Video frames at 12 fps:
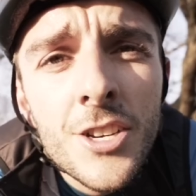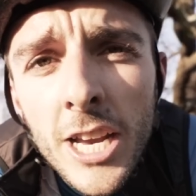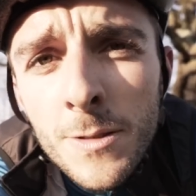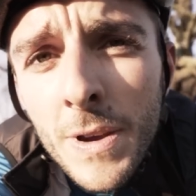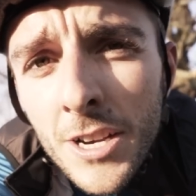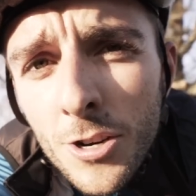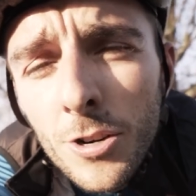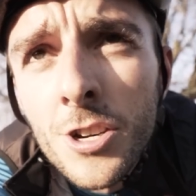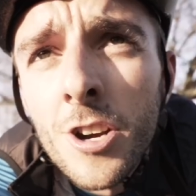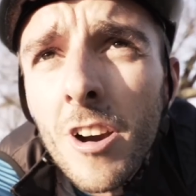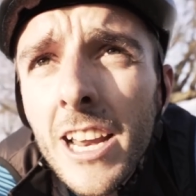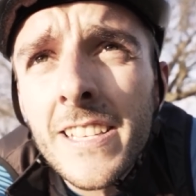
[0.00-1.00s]
Jess, me, George
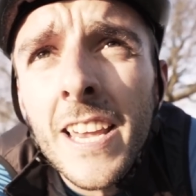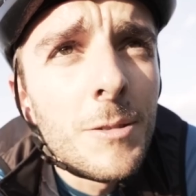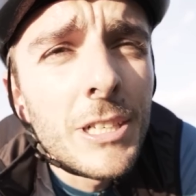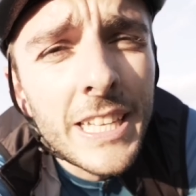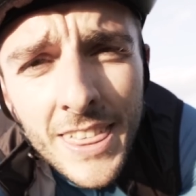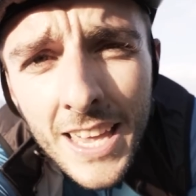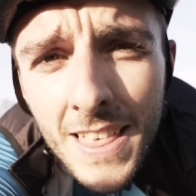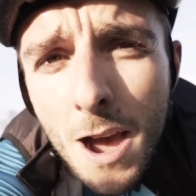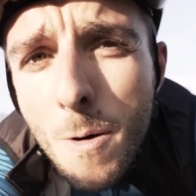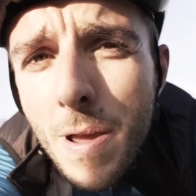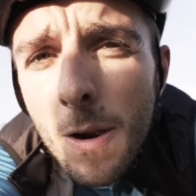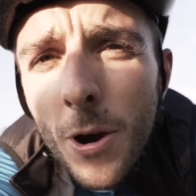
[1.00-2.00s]
and Chris. We think that
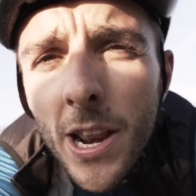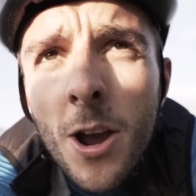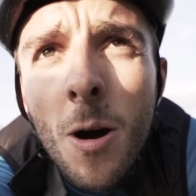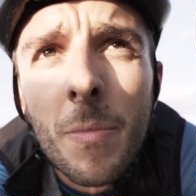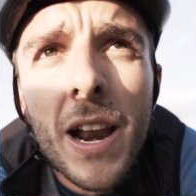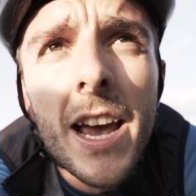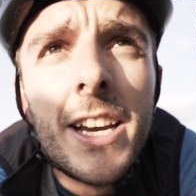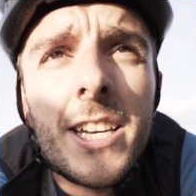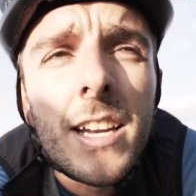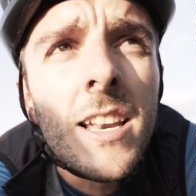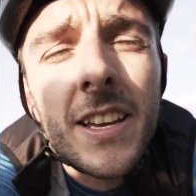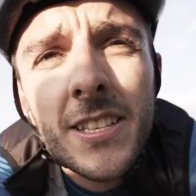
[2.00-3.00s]
would be a winning
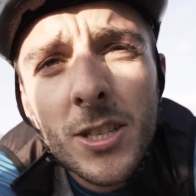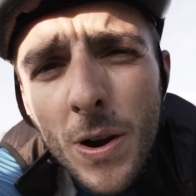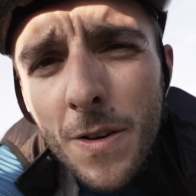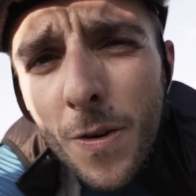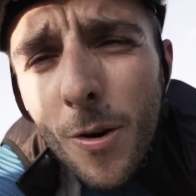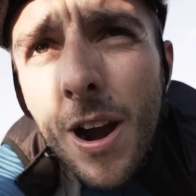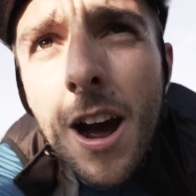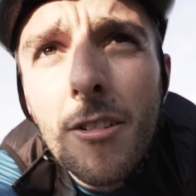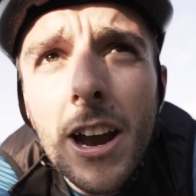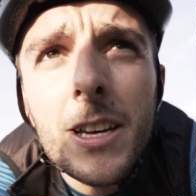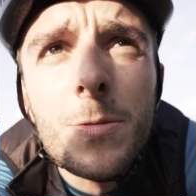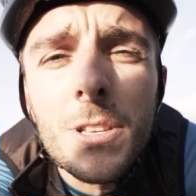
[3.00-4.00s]
combination. It's a twenty-four hour
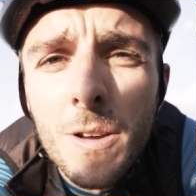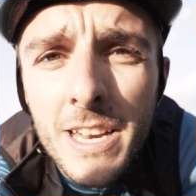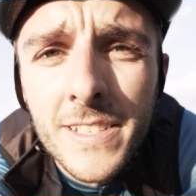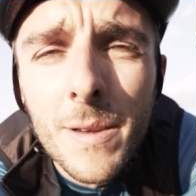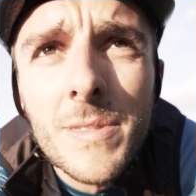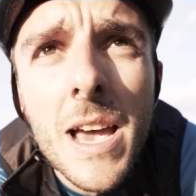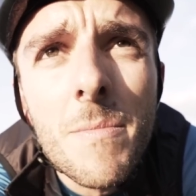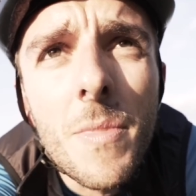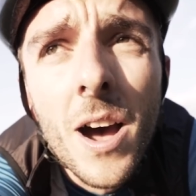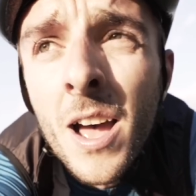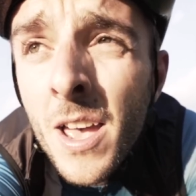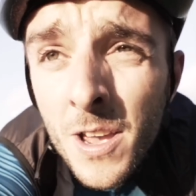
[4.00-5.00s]
race we're doing in
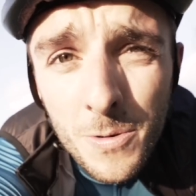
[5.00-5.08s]
September.